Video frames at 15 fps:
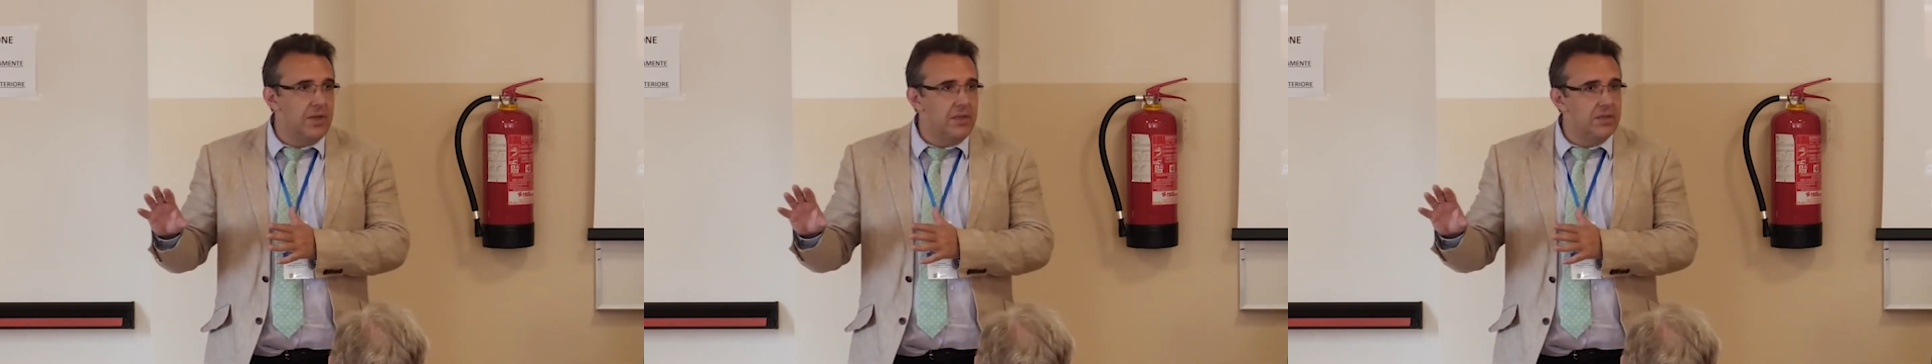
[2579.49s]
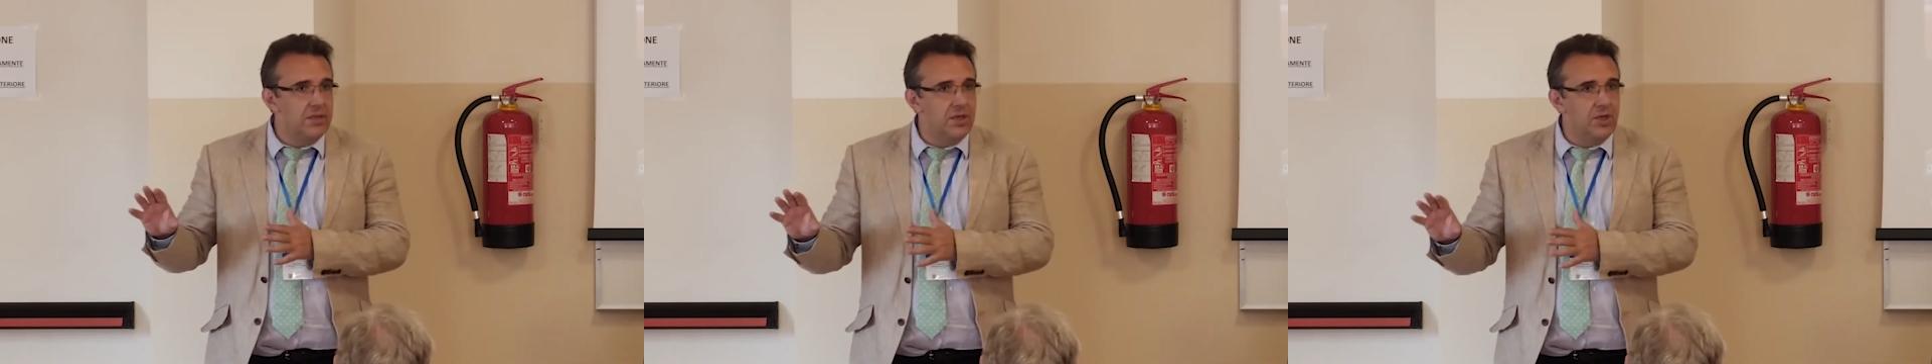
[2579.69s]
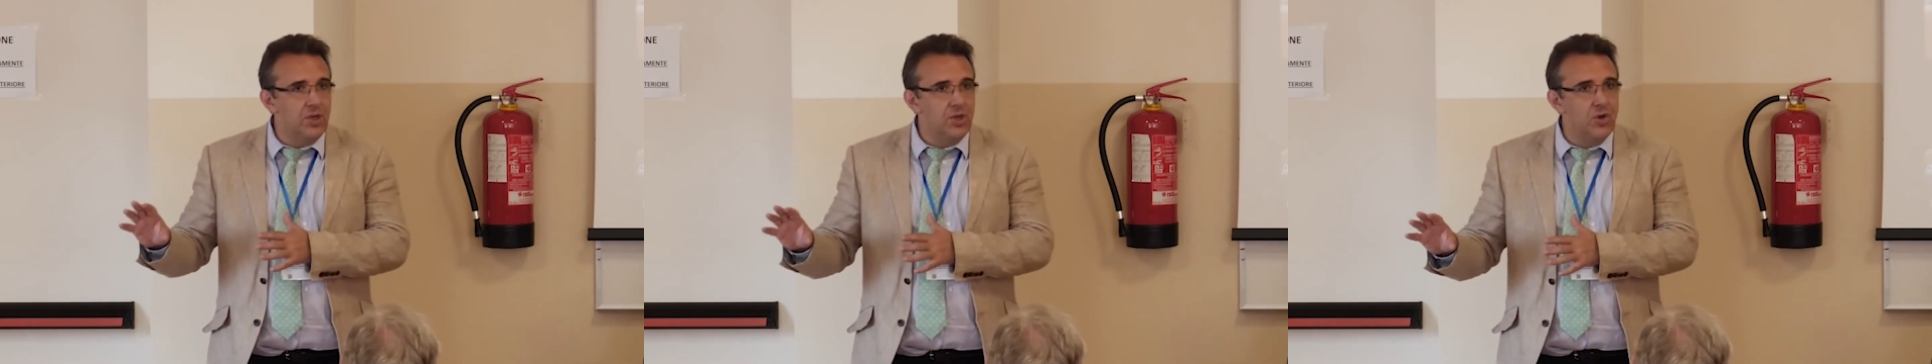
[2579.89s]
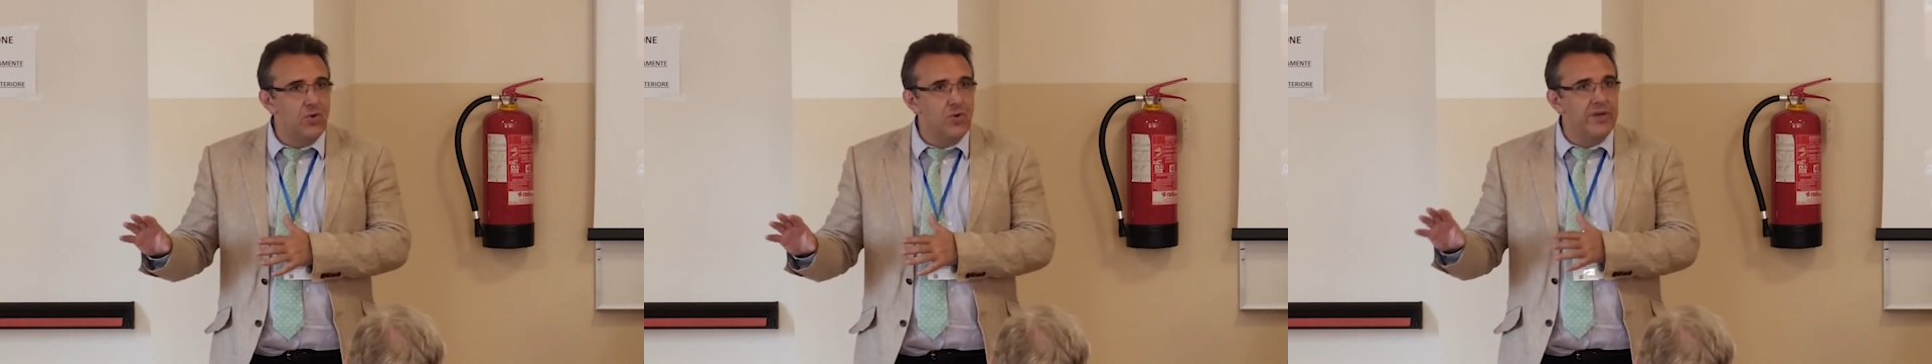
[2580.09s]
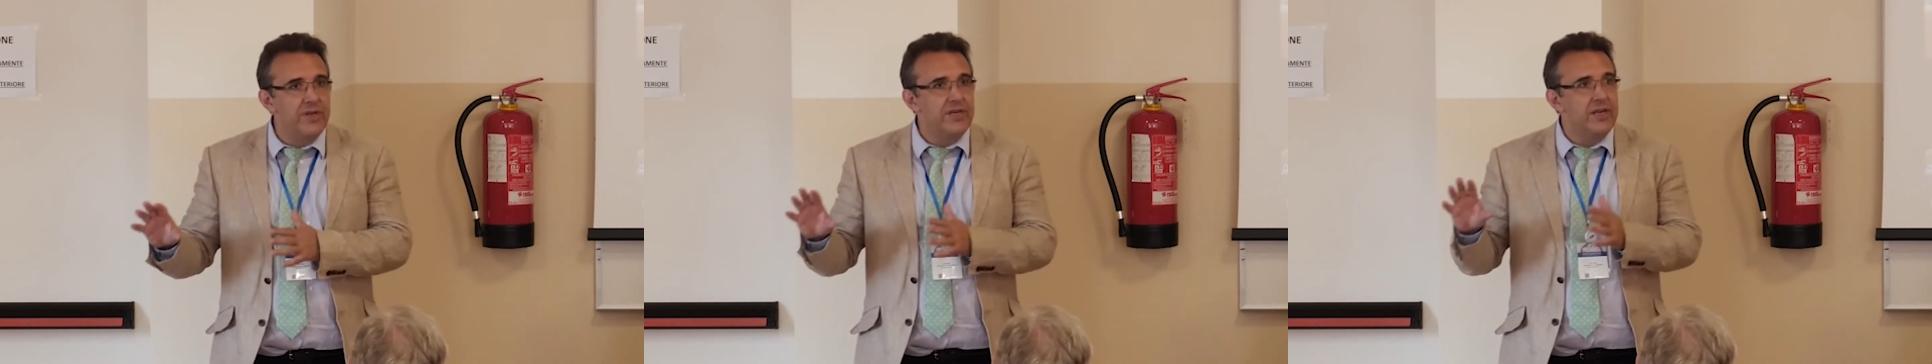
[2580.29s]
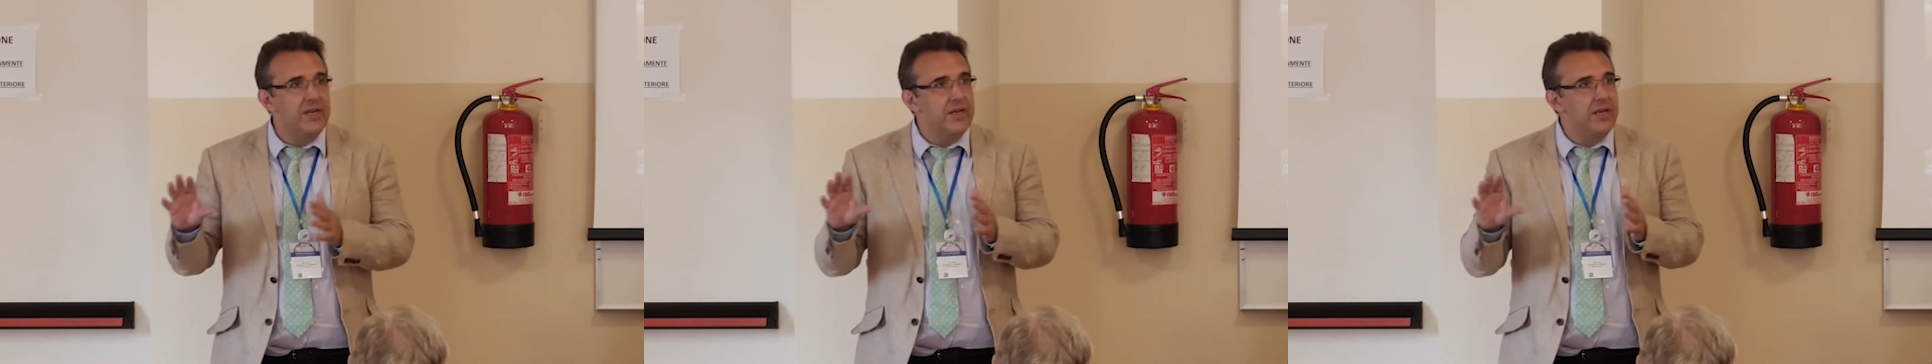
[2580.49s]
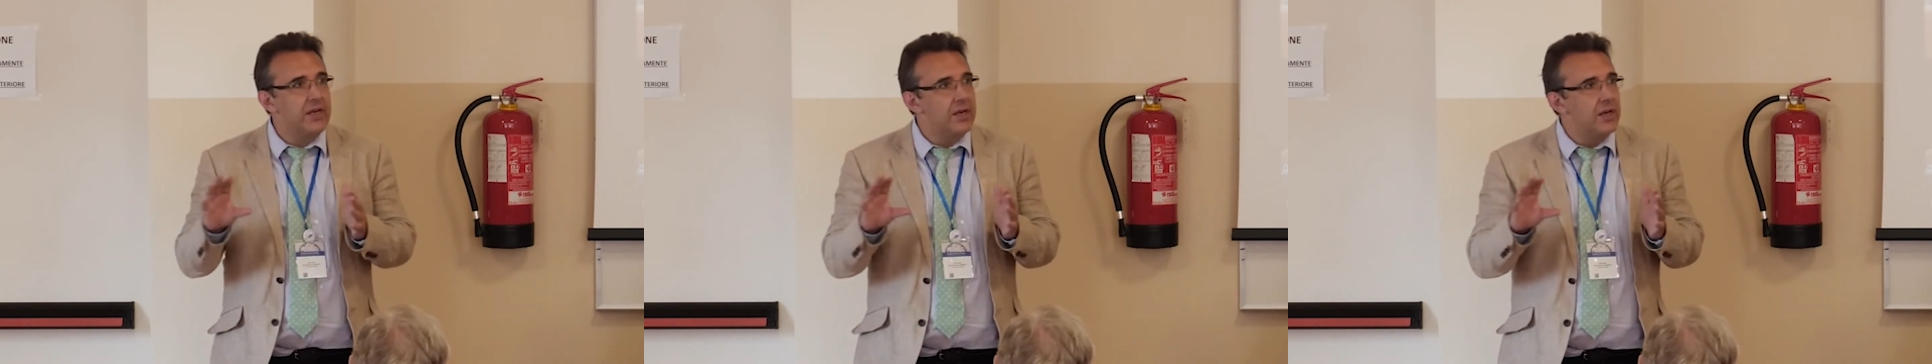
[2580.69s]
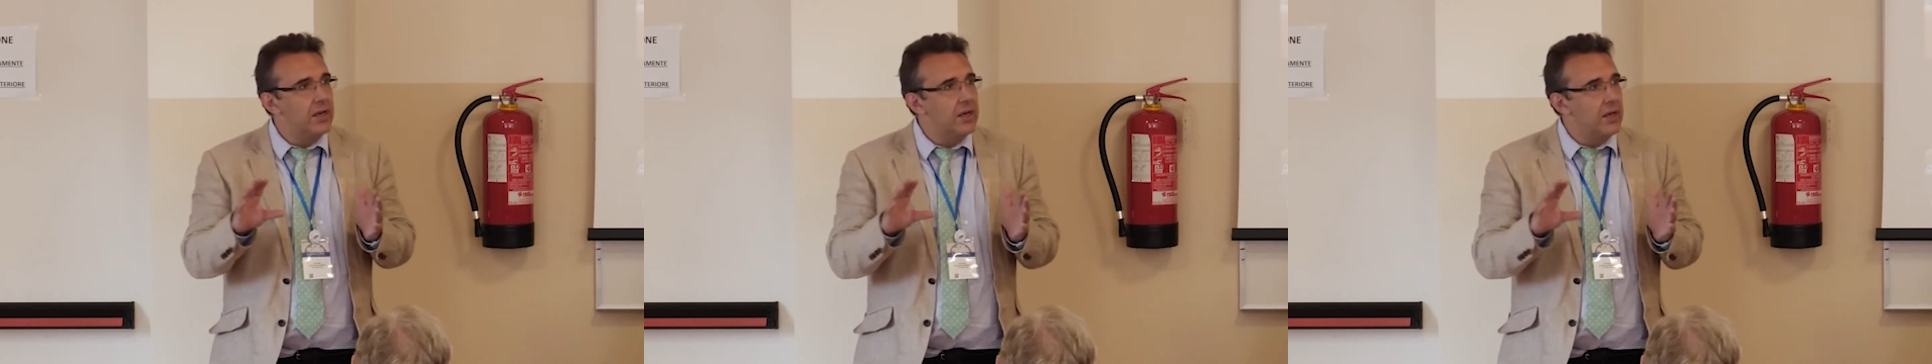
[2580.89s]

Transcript: security,